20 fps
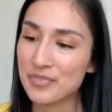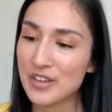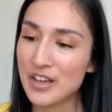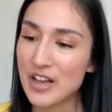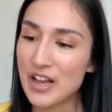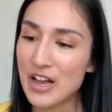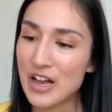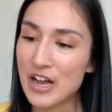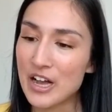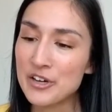
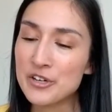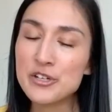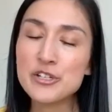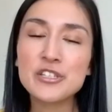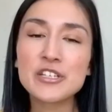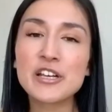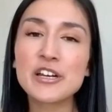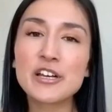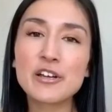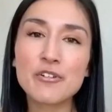
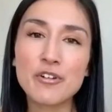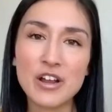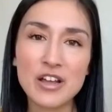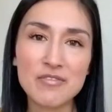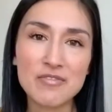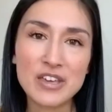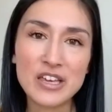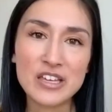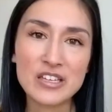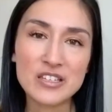understanding
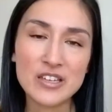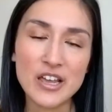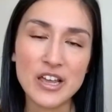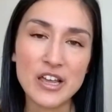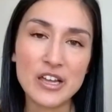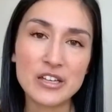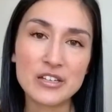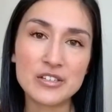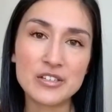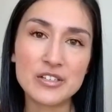cravings
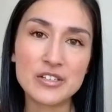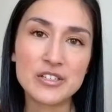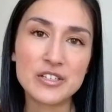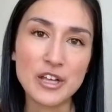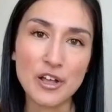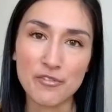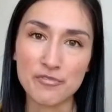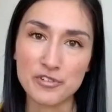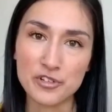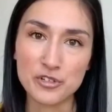and
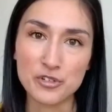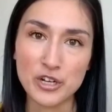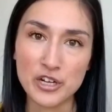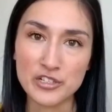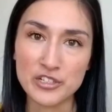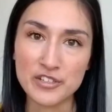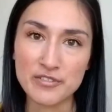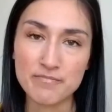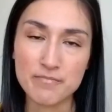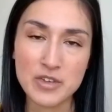
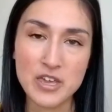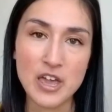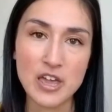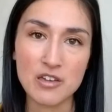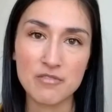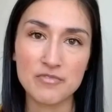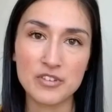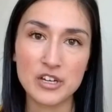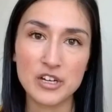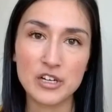self-destructive
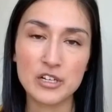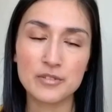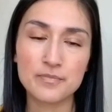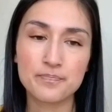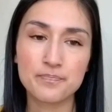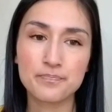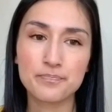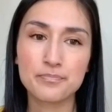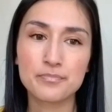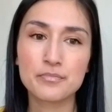behavior.
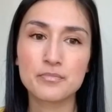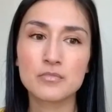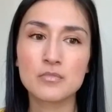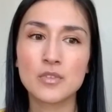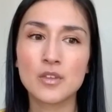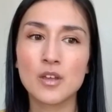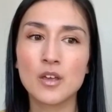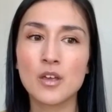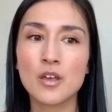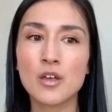
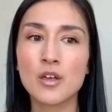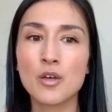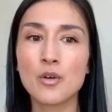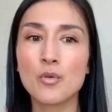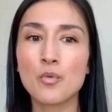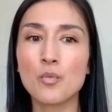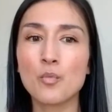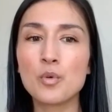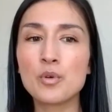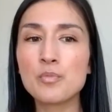
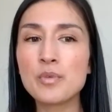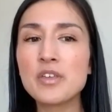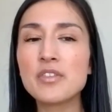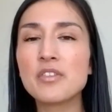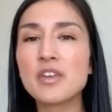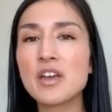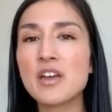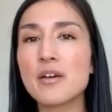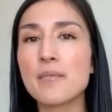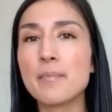When we
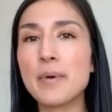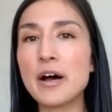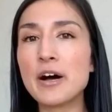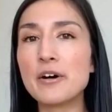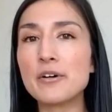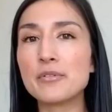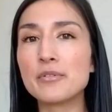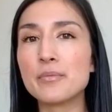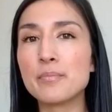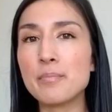think
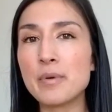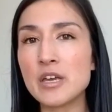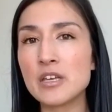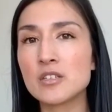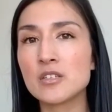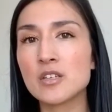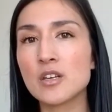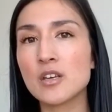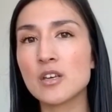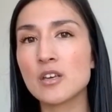about
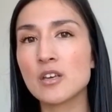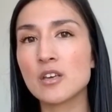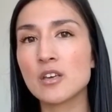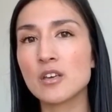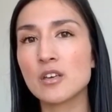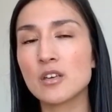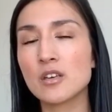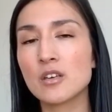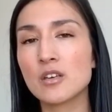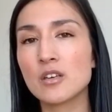basic
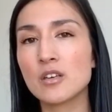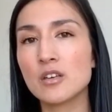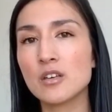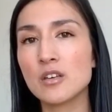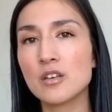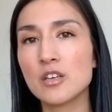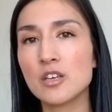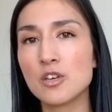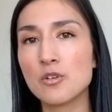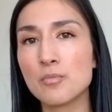
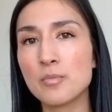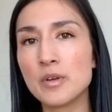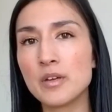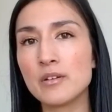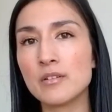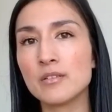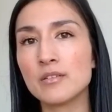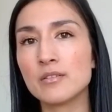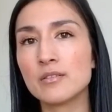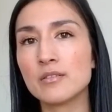human
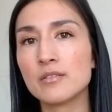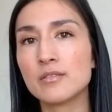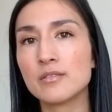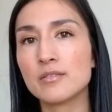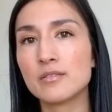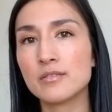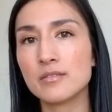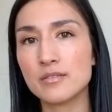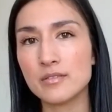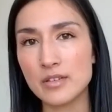
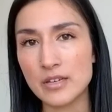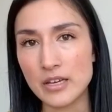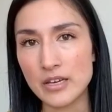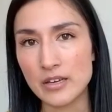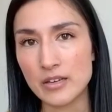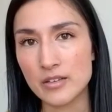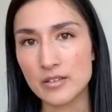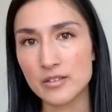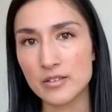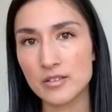
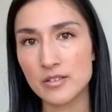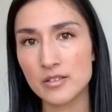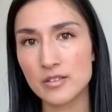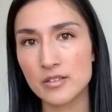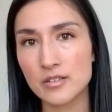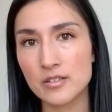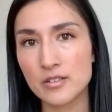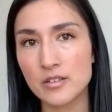needs,